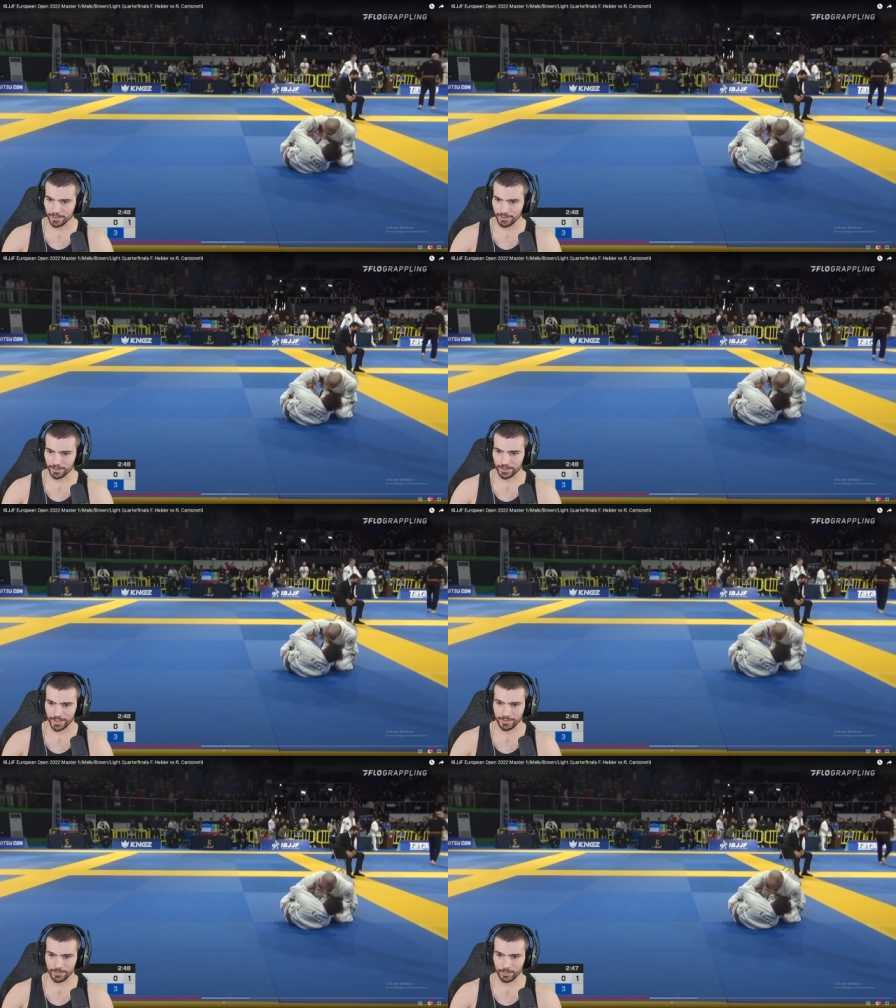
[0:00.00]

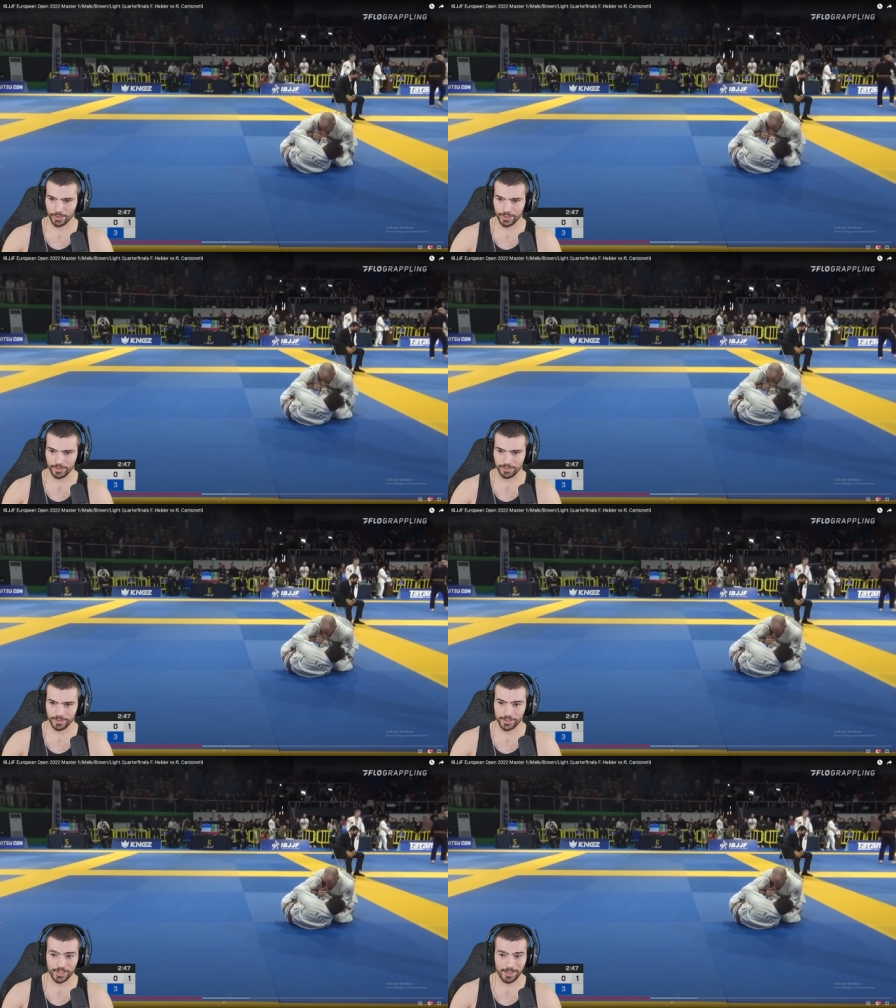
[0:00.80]
Alright, we're in
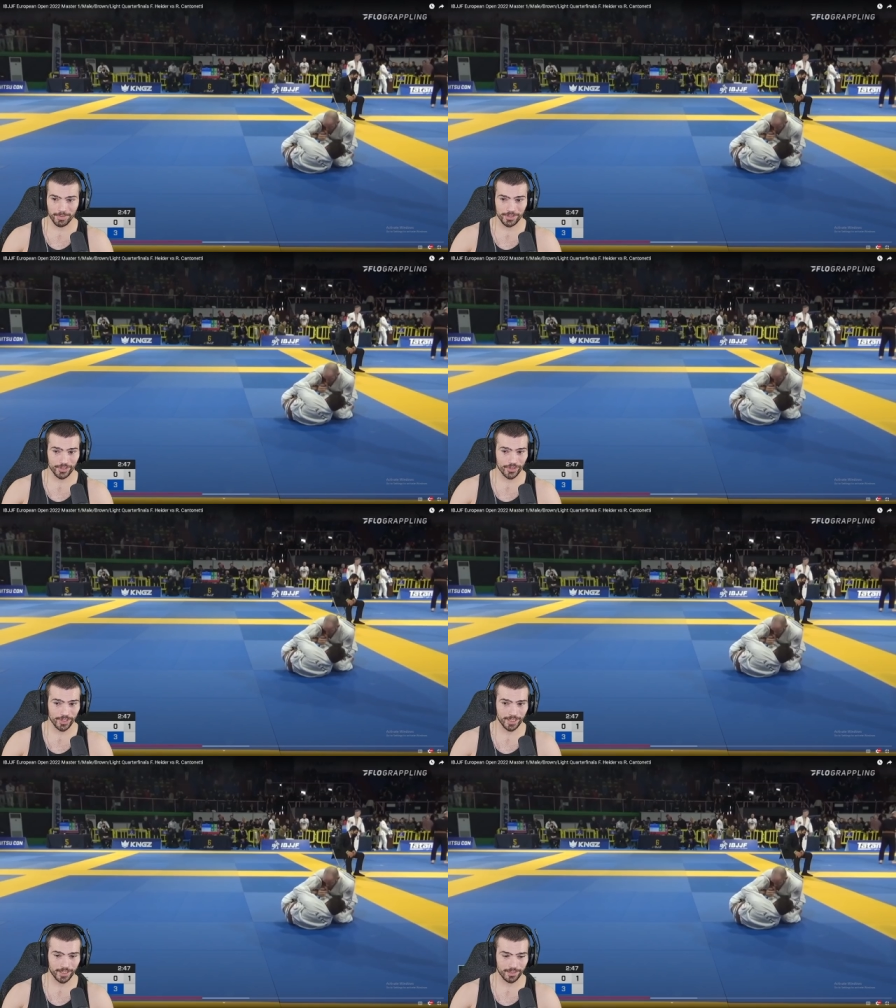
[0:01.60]
the same position
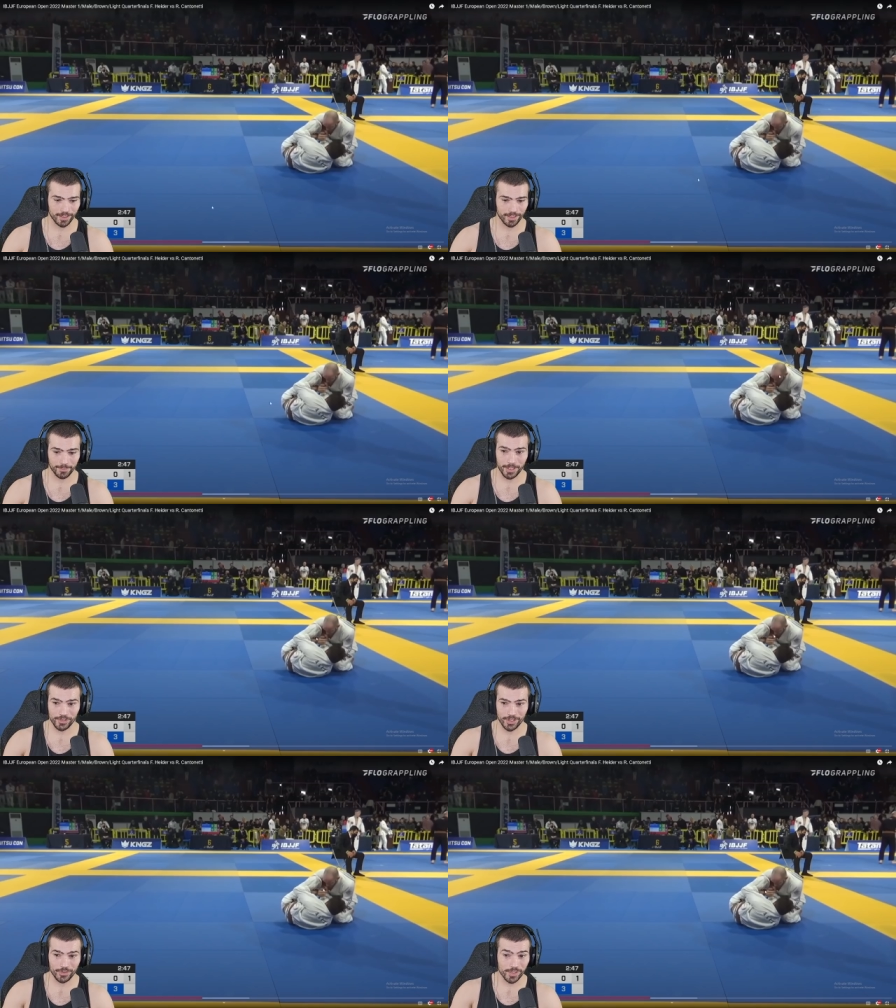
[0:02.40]
again. Um, I
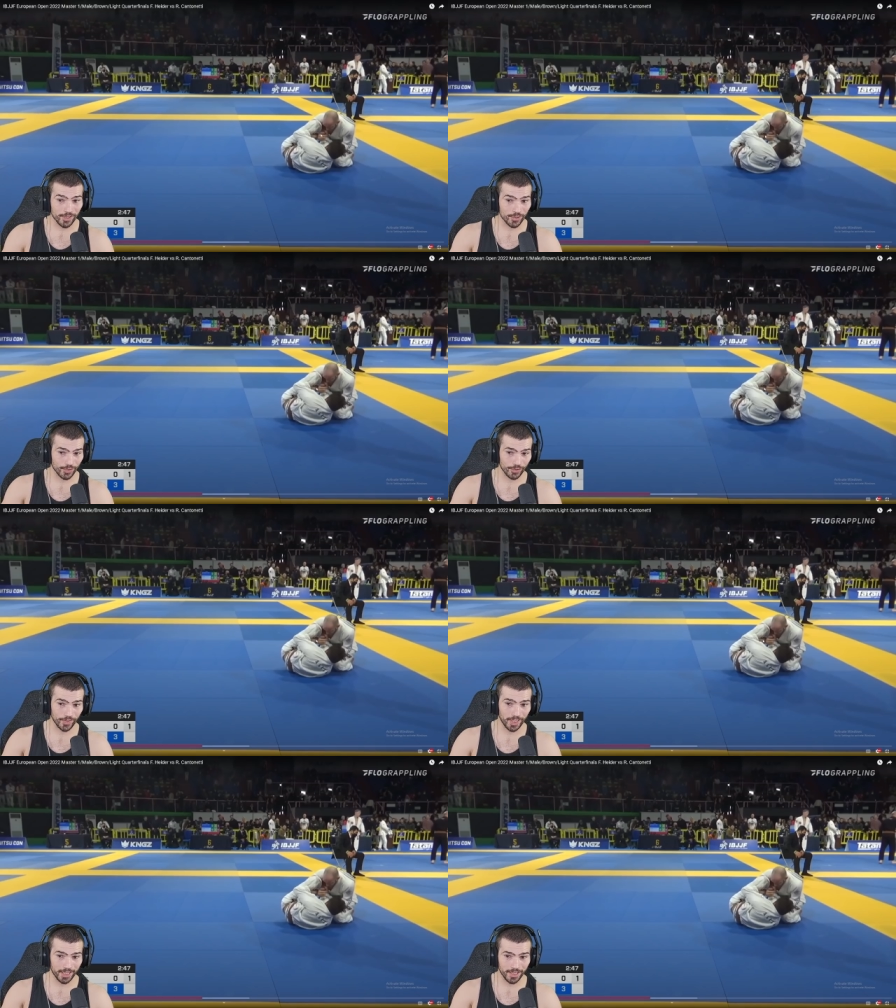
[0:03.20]
saw you try to circle
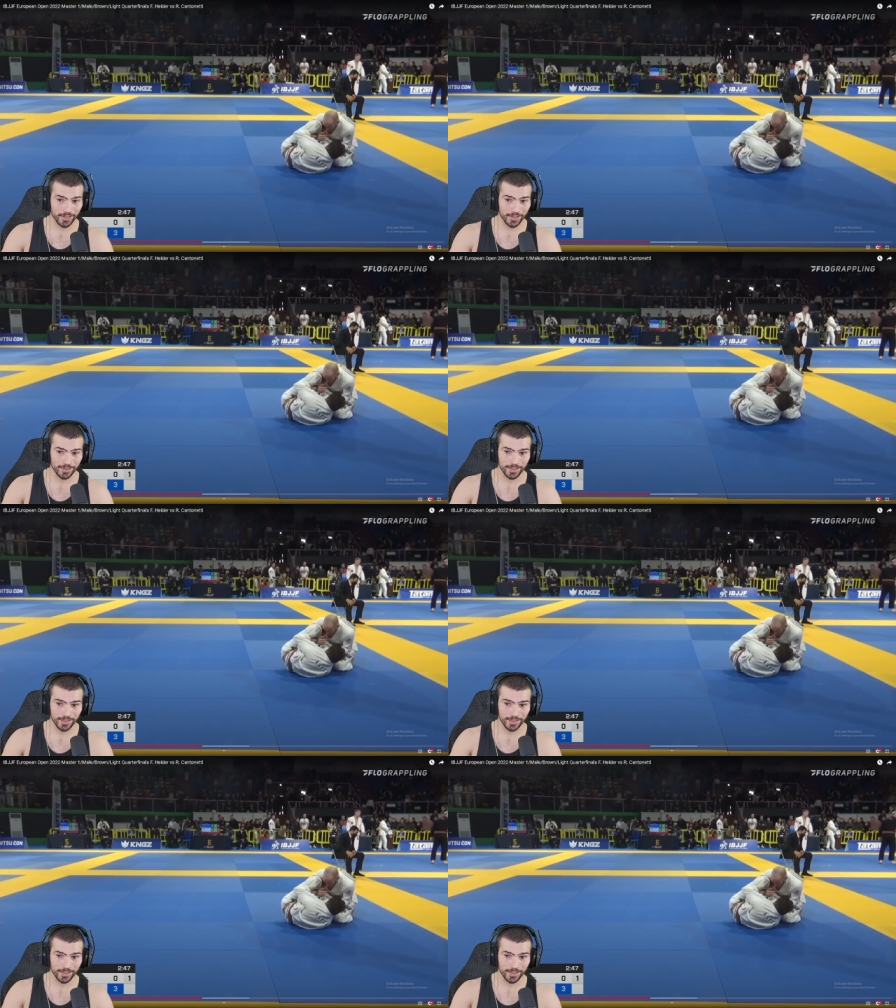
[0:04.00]
your hand there.